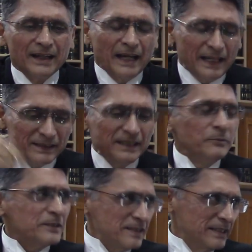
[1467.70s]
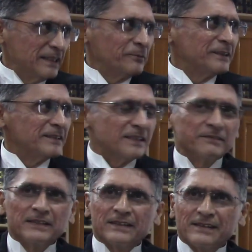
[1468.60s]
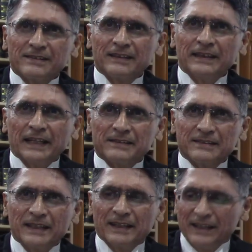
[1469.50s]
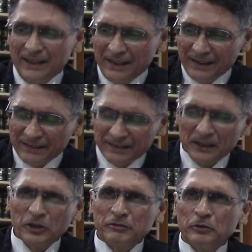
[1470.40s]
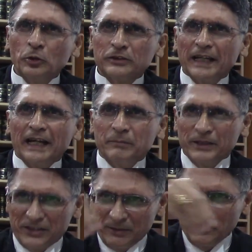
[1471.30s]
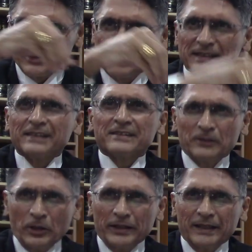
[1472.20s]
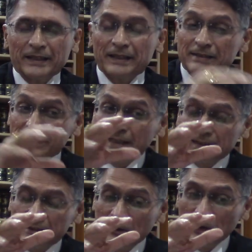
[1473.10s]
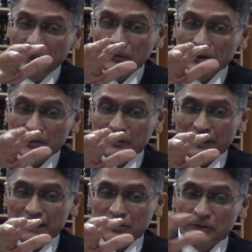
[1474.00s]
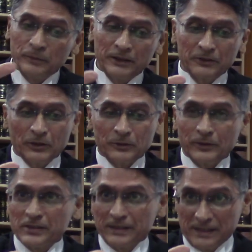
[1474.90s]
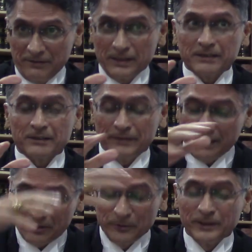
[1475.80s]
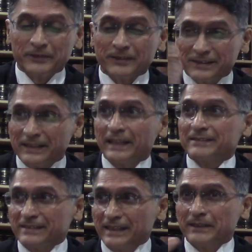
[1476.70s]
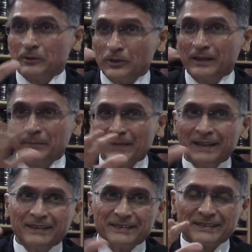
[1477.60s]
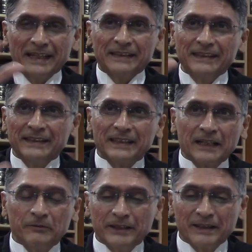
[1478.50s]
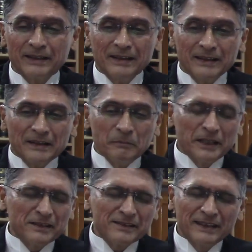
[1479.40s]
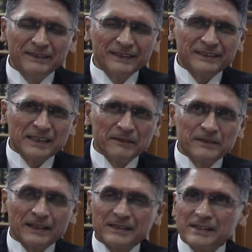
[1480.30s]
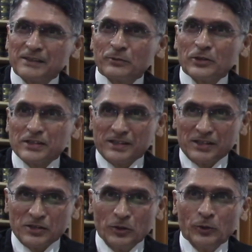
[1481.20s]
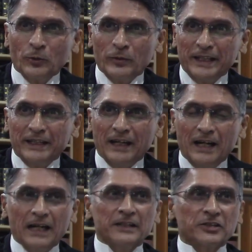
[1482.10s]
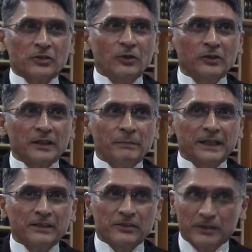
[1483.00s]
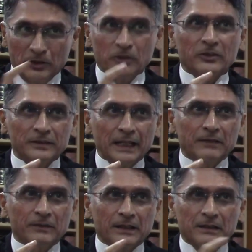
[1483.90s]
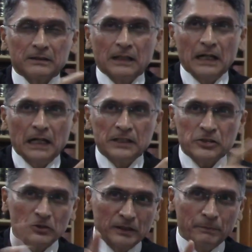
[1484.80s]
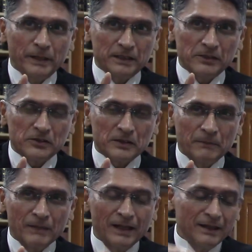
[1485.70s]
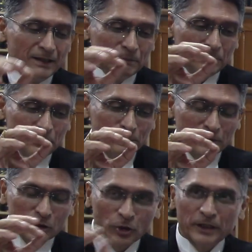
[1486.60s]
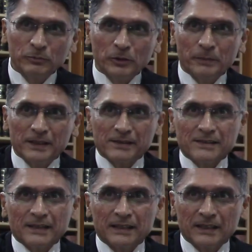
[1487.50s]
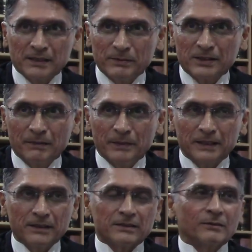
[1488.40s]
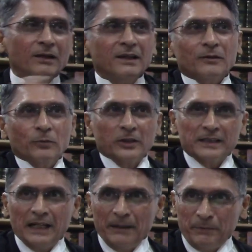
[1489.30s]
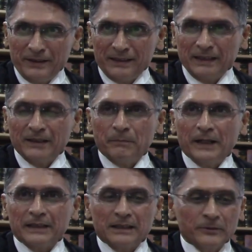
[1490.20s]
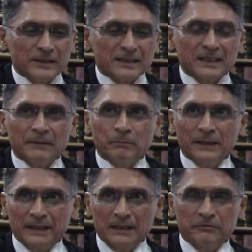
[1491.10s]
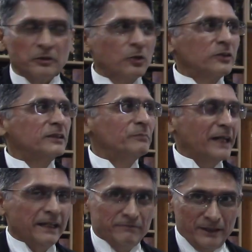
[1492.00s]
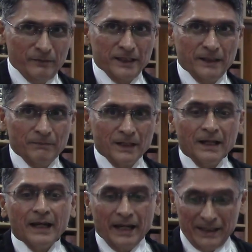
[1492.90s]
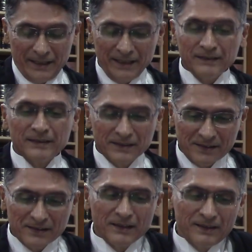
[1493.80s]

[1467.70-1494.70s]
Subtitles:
And he was sitting with the Chief Justice the next day. Third or fourth admission was this lawyer. He said that lawyer wasn't very sober, nor was the Chief Justice very sober. It was the next day. They were all slightly recovering. But he said the Chief Justice was so very harsh on the petitioner, not on the advocate, harsh on the petitioner. Tore him to pieces and dismissed the petition. What happened at the party was completely forgotten by everybody. And then this